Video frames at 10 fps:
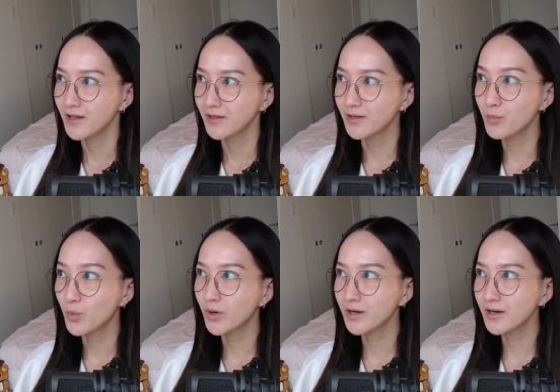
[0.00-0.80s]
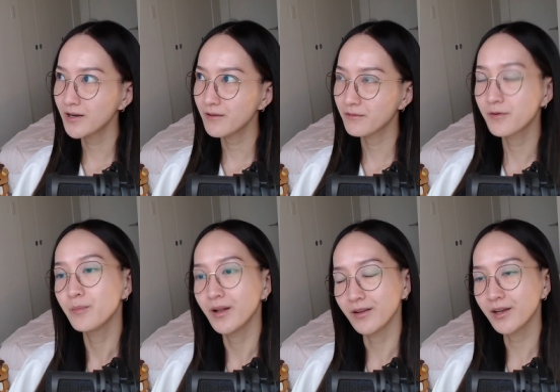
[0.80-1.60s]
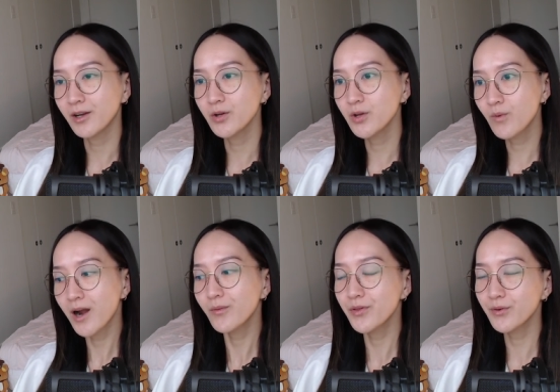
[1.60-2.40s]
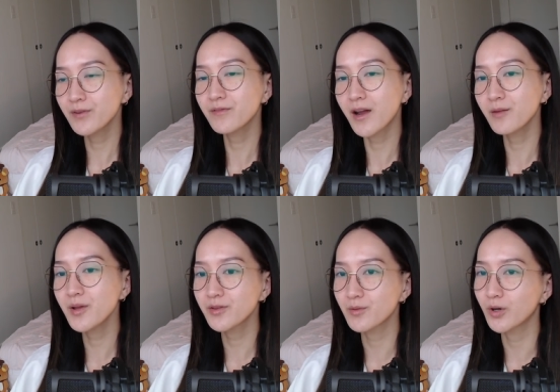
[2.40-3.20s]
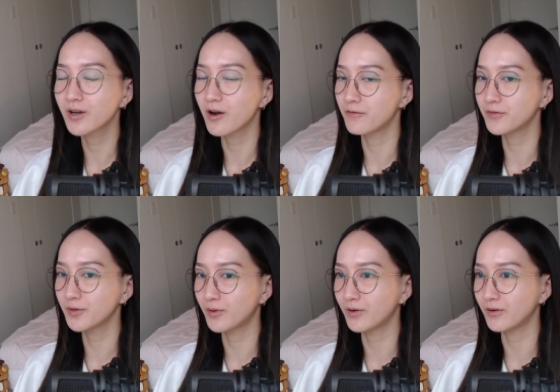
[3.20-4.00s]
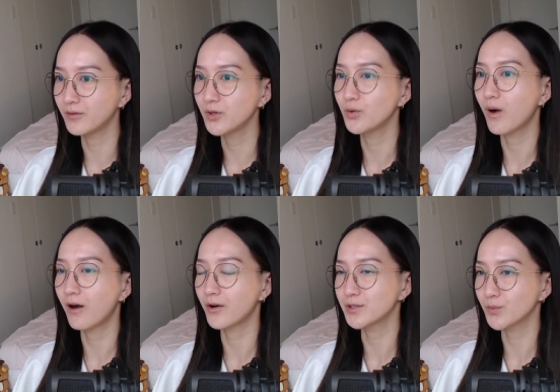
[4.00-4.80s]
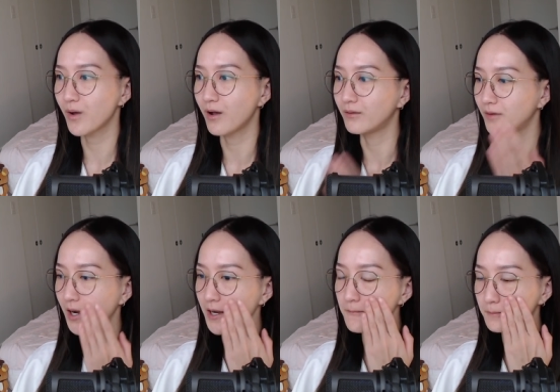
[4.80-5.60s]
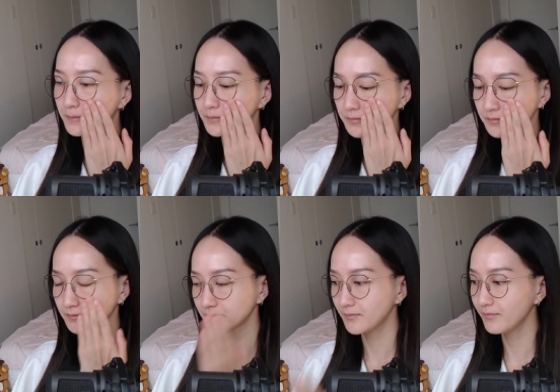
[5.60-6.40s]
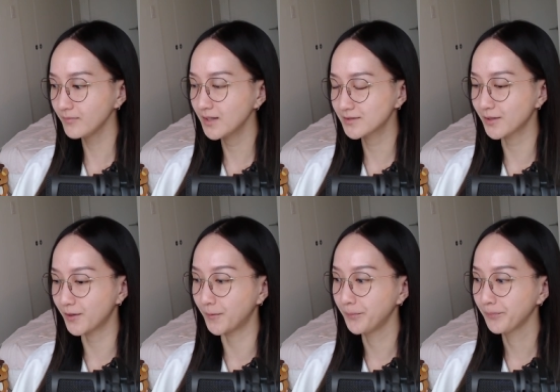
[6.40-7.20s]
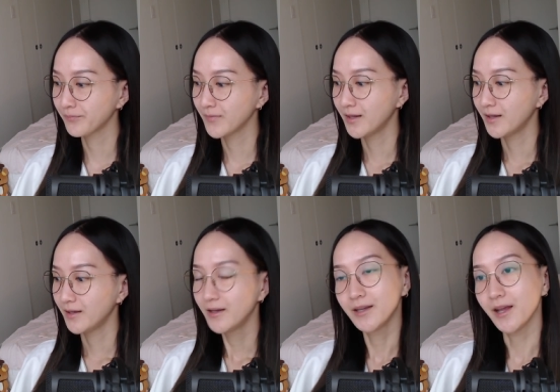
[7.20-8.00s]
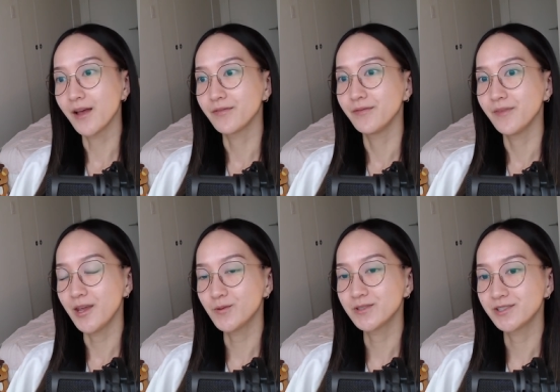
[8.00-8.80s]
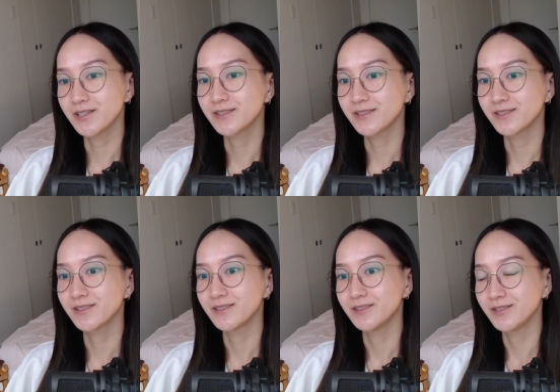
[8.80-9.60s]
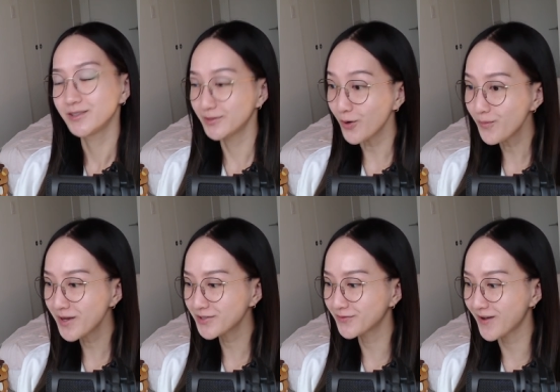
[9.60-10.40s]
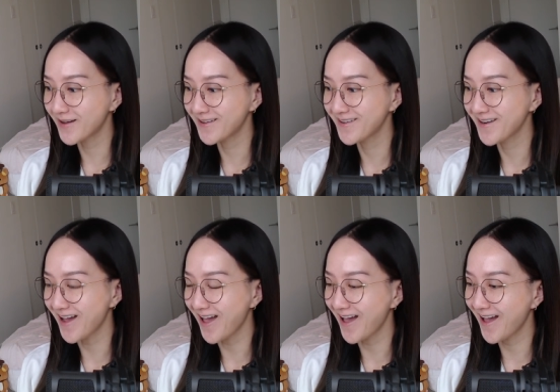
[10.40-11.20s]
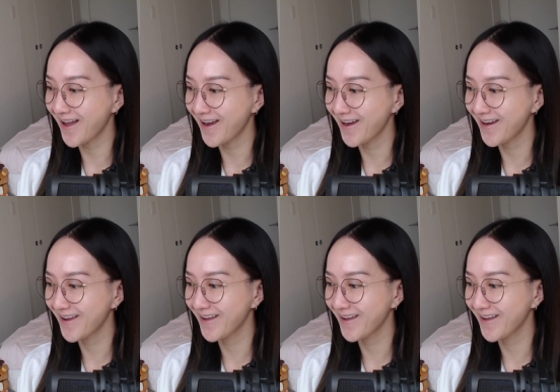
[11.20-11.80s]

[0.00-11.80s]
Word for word: the more familiar you are with your environment, the more comfortable you are as well, right? So yeah, it was just so much fun. I